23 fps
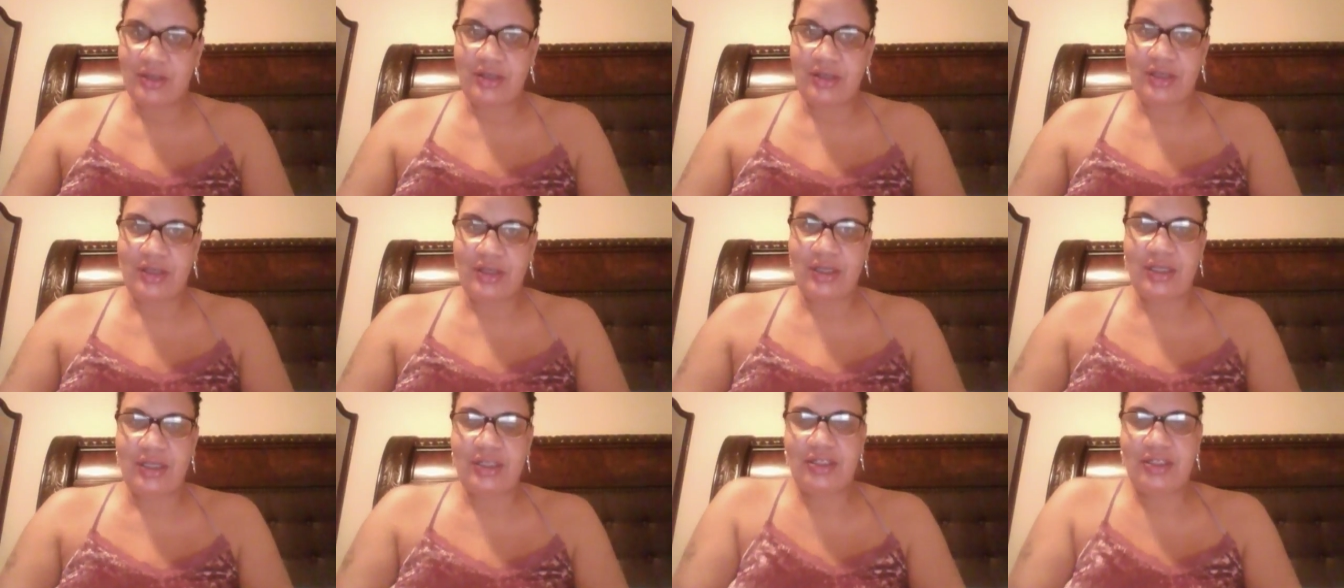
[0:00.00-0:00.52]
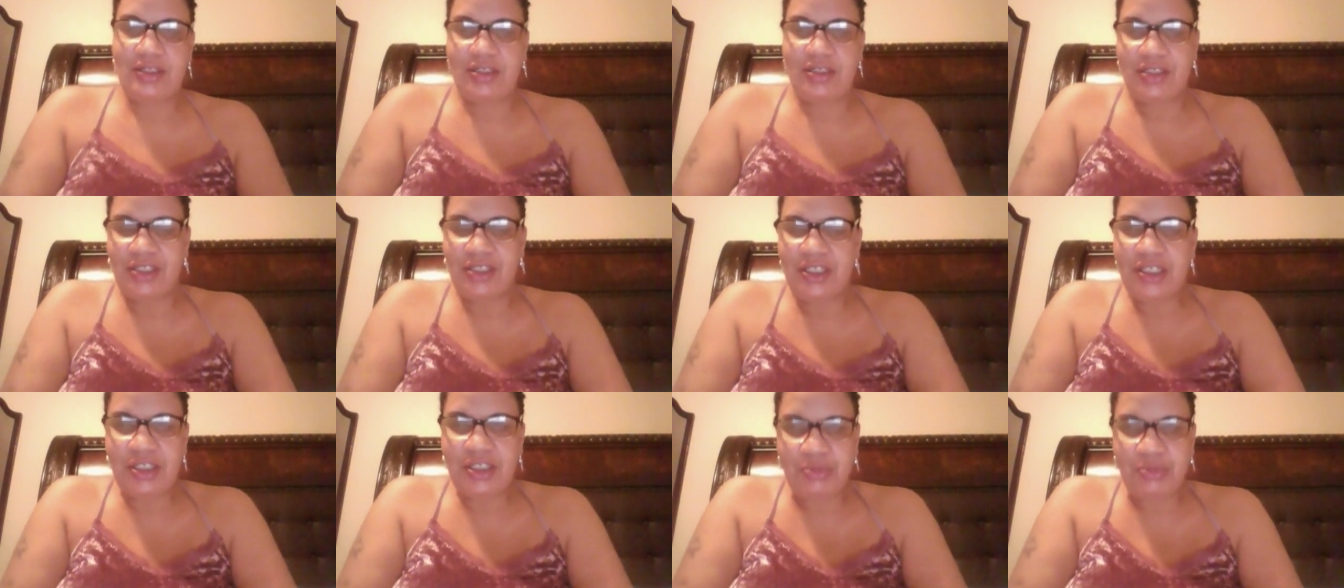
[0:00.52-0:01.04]
cause
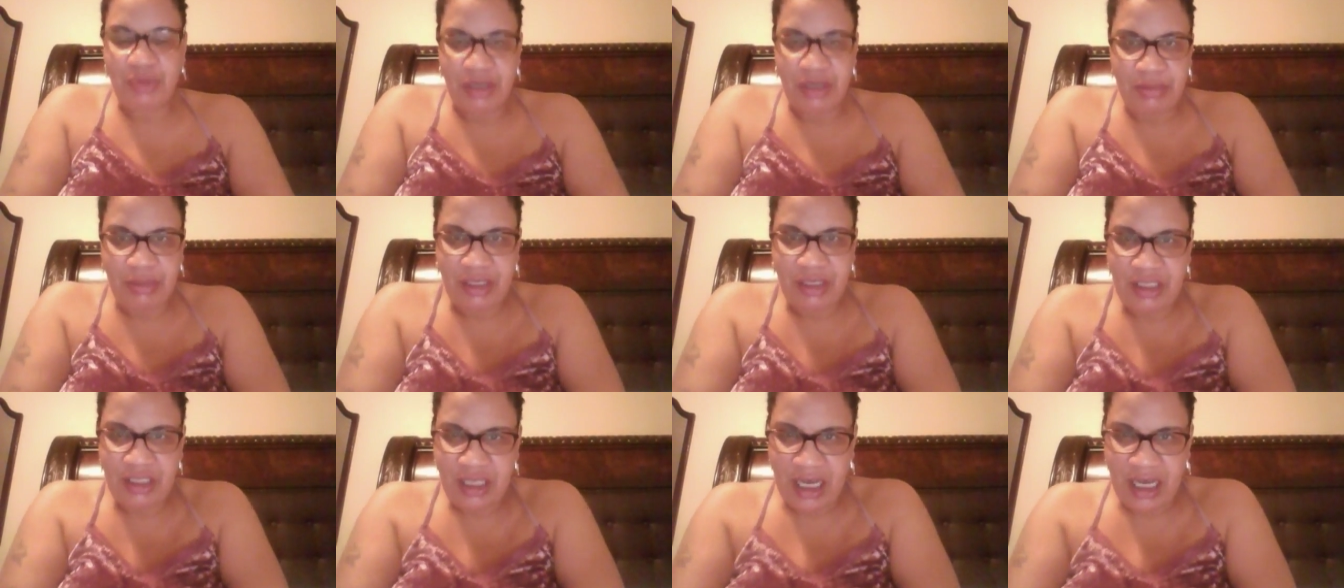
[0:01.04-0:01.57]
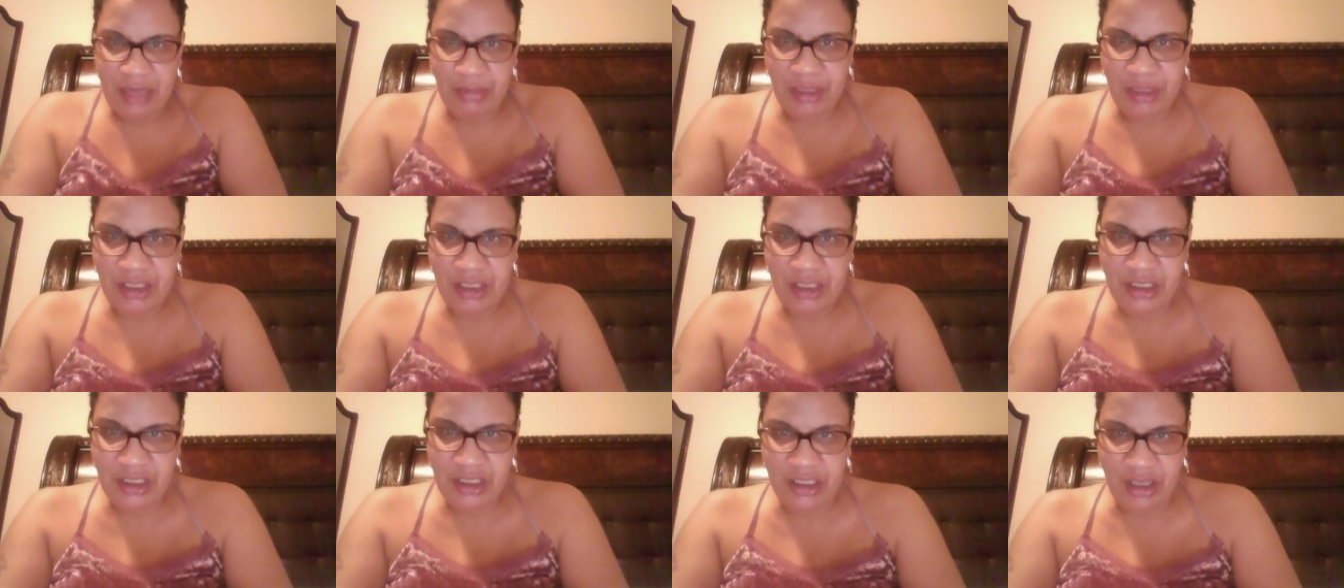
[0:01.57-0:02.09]
she's pretty much like
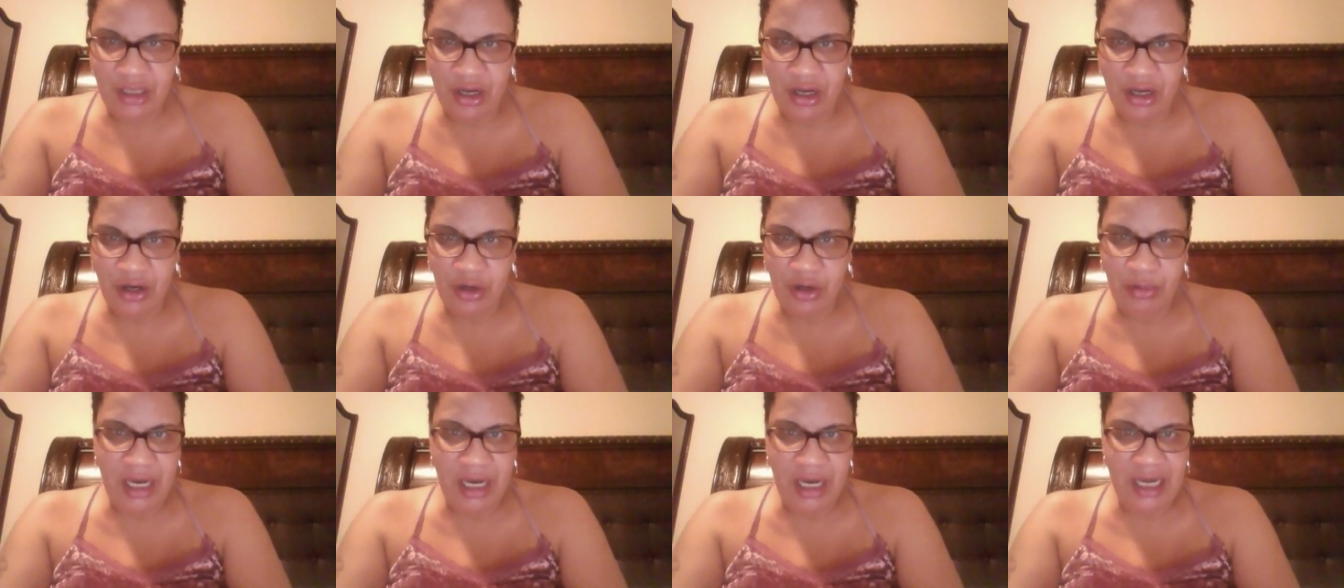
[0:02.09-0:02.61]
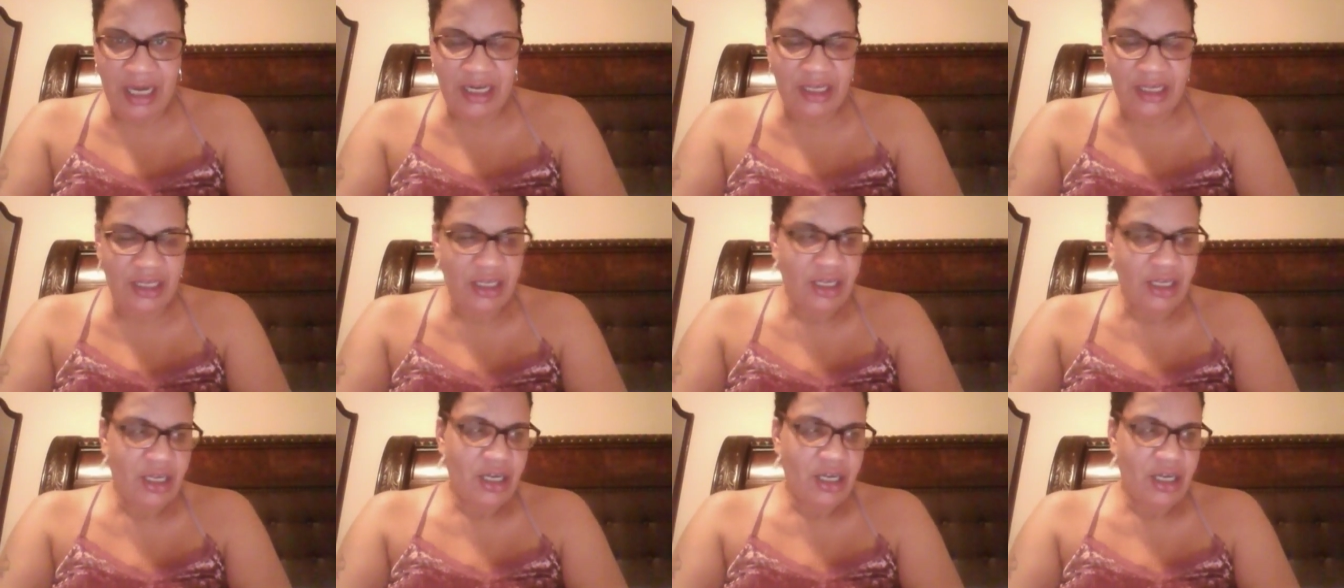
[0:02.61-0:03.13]
me. She's a homebody,
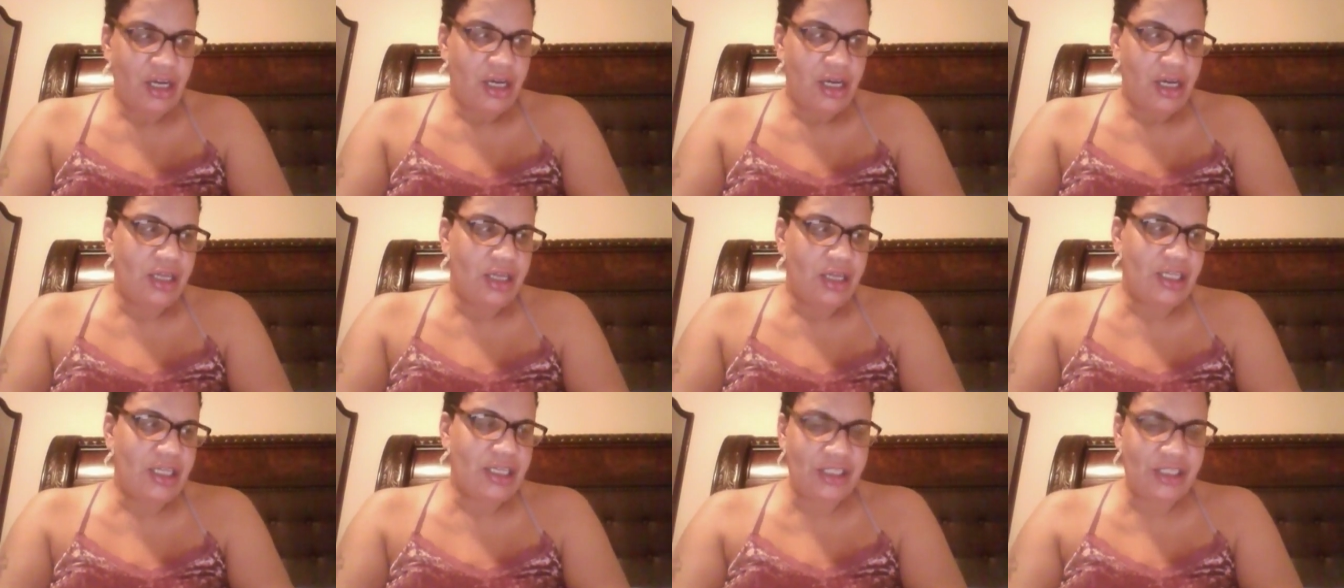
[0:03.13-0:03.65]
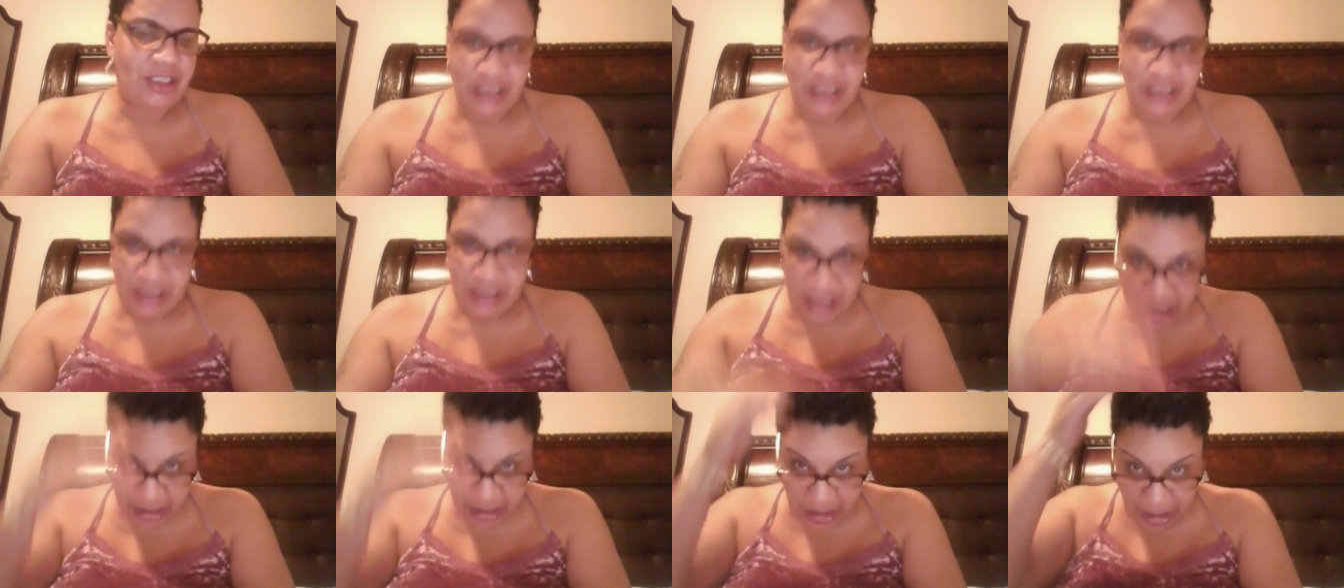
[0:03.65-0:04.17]
unless she
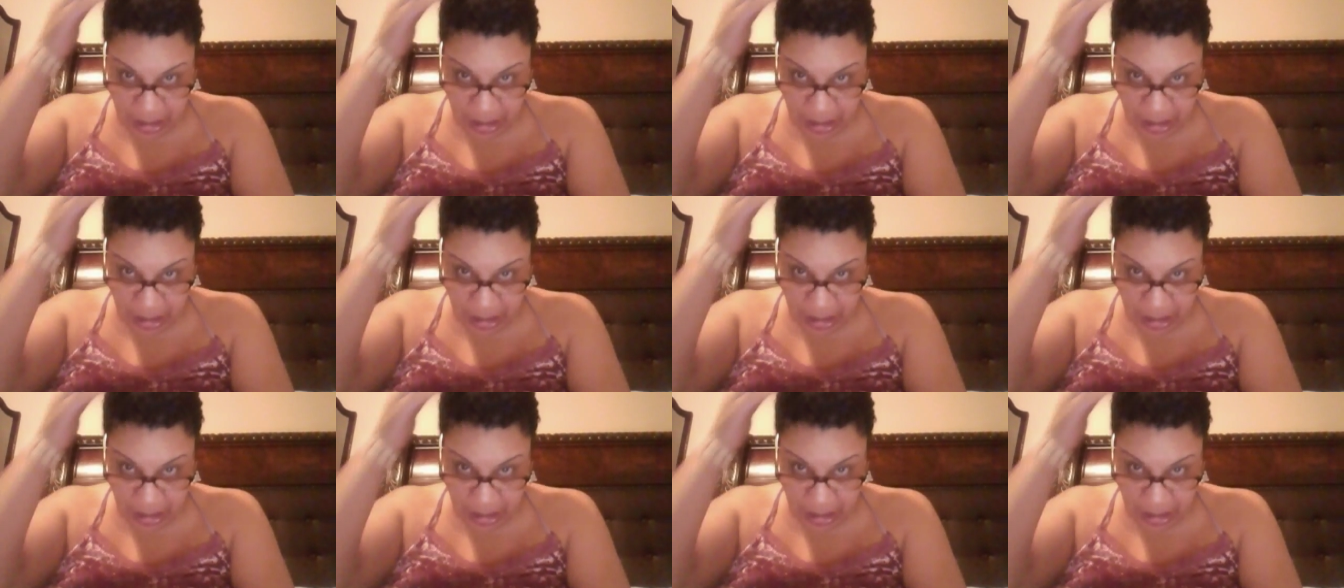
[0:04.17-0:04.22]
like